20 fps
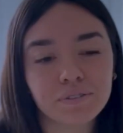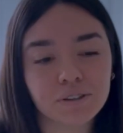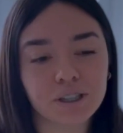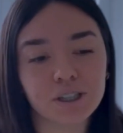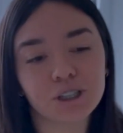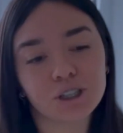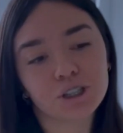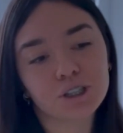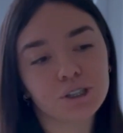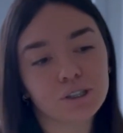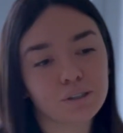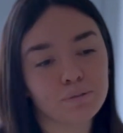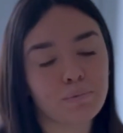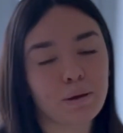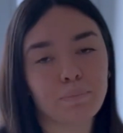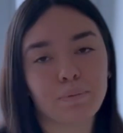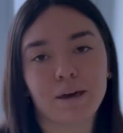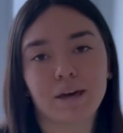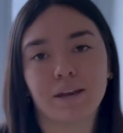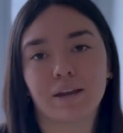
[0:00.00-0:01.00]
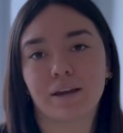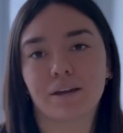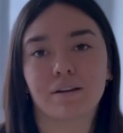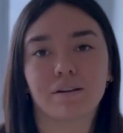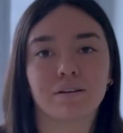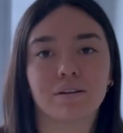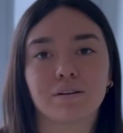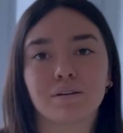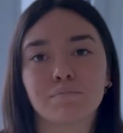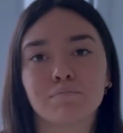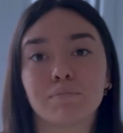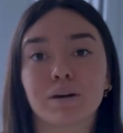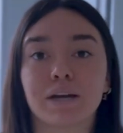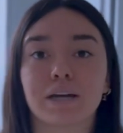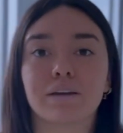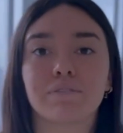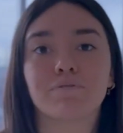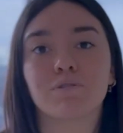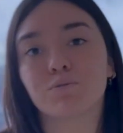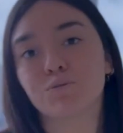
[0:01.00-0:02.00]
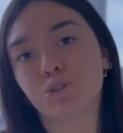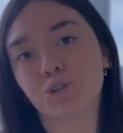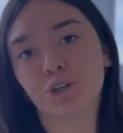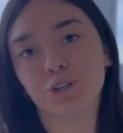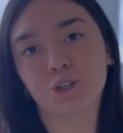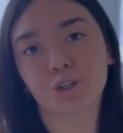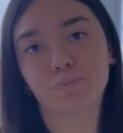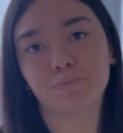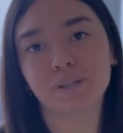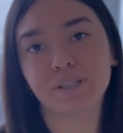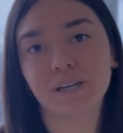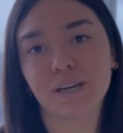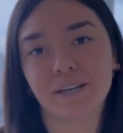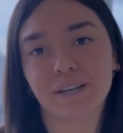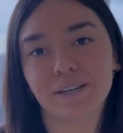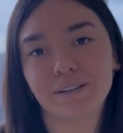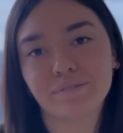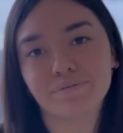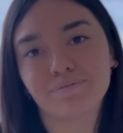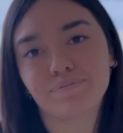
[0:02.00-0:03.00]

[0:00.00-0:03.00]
than just my bed and my phone charger beside it.